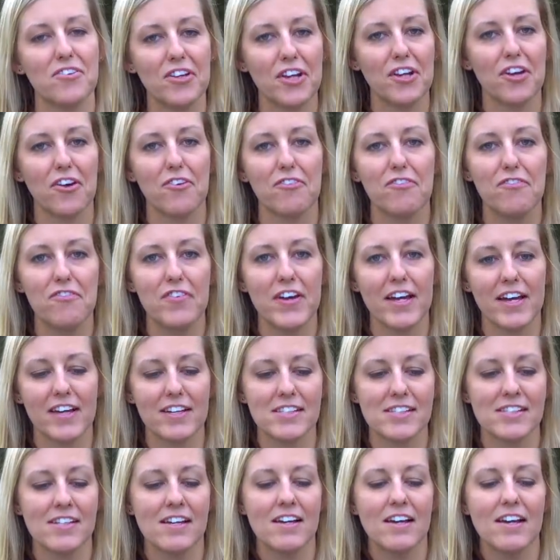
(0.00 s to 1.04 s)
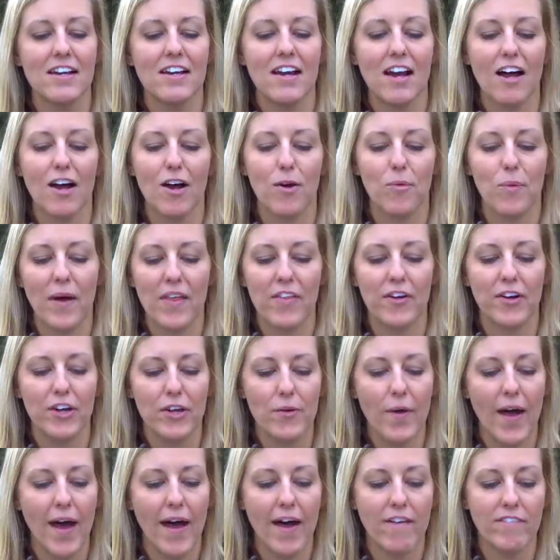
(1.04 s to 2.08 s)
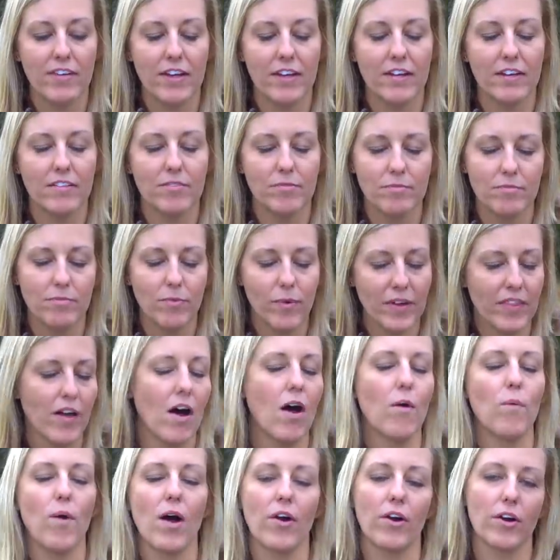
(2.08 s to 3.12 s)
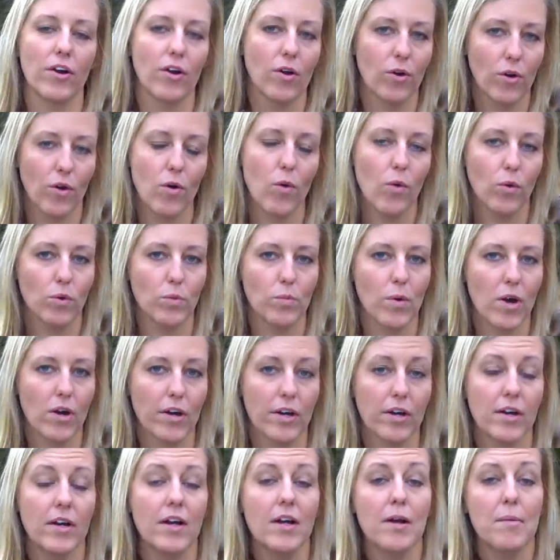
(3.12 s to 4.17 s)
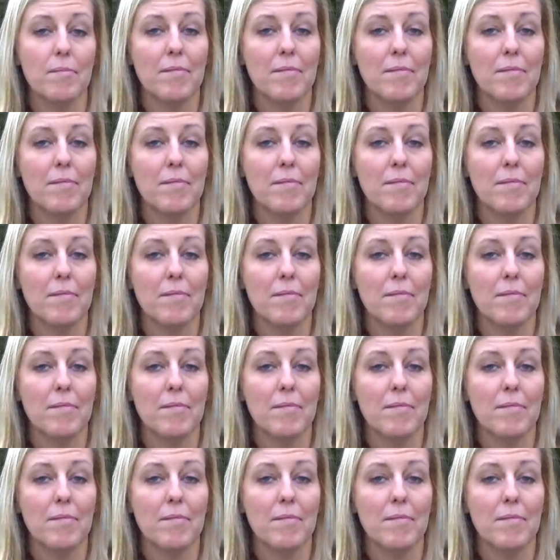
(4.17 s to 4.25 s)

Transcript: you know, fix uh, whether you have it with hot water or cold water.